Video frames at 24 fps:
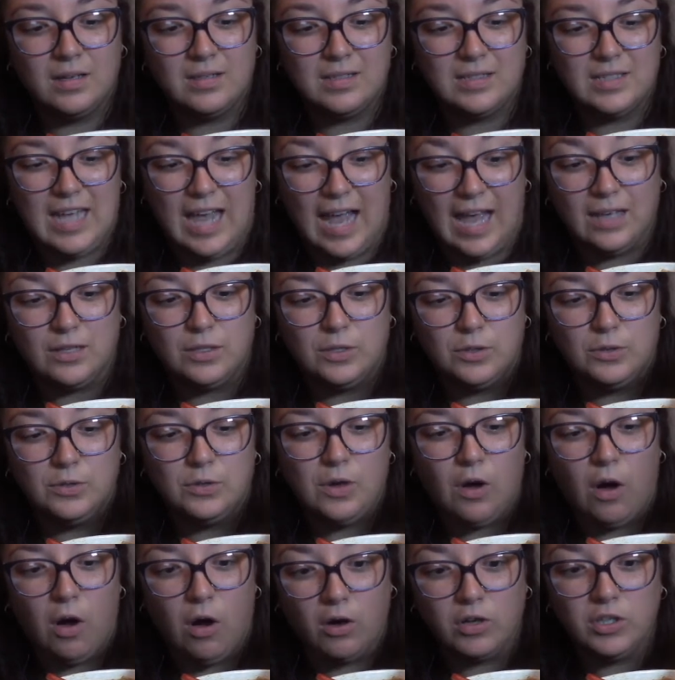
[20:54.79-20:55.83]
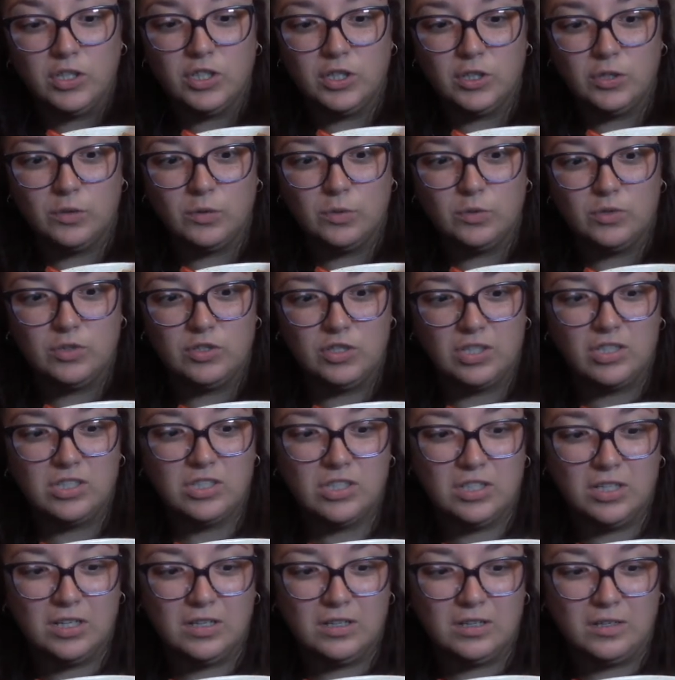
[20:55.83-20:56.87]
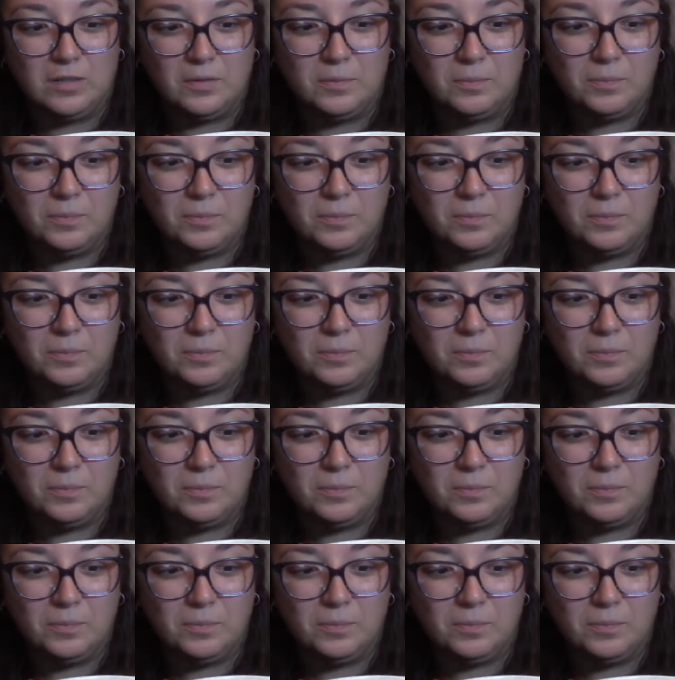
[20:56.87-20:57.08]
tattooed on you just to